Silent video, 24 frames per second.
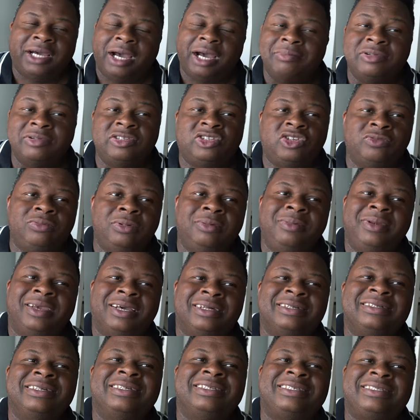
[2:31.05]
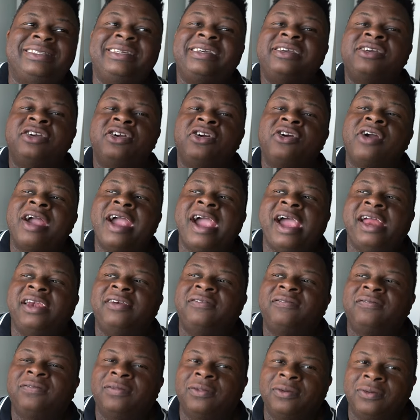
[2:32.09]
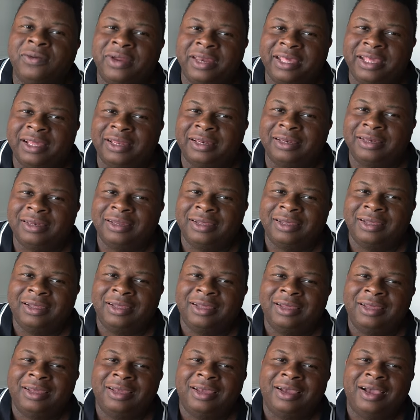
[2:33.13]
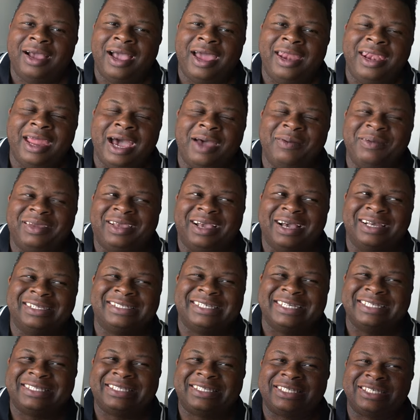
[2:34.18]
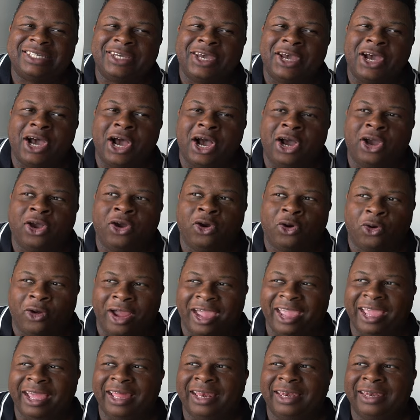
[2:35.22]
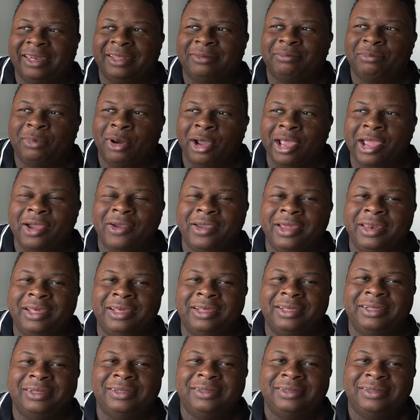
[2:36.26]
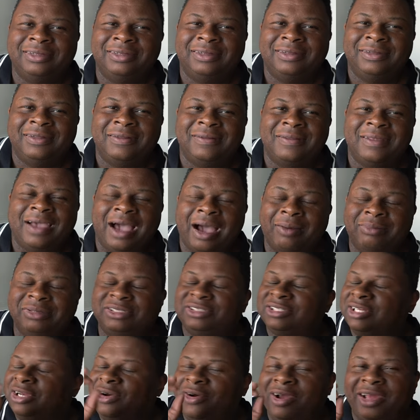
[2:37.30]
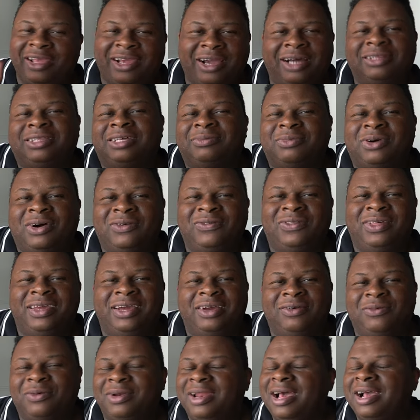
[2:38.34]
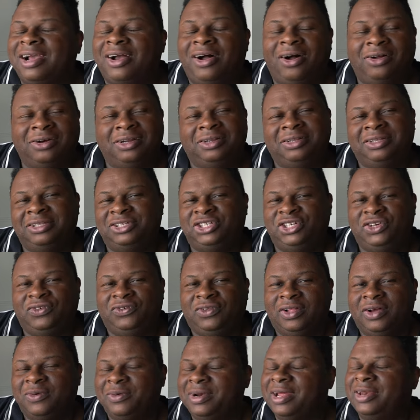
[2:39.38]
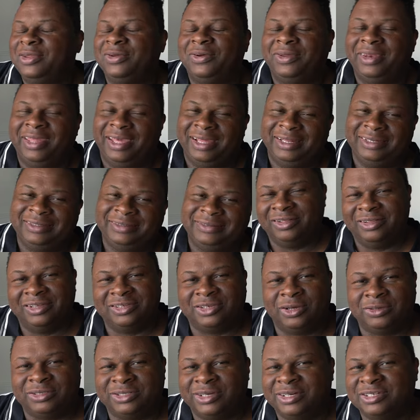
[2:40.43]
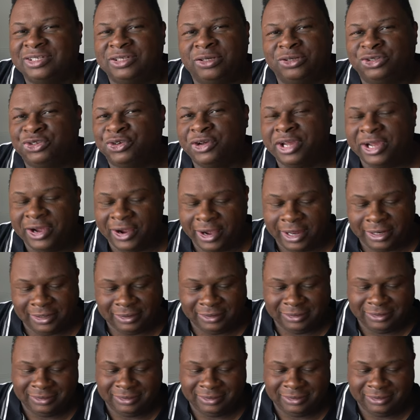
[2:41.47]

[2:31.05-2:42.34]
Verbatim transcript: I'm assuming because it's the Grand Floridian. G-Flow. And not because it's a Grand Margarita. G-Flow. I'm just gonna go ahead and cut them off there. We're not calling it the G-Flow, we're not doing it. This hotel has no street cred.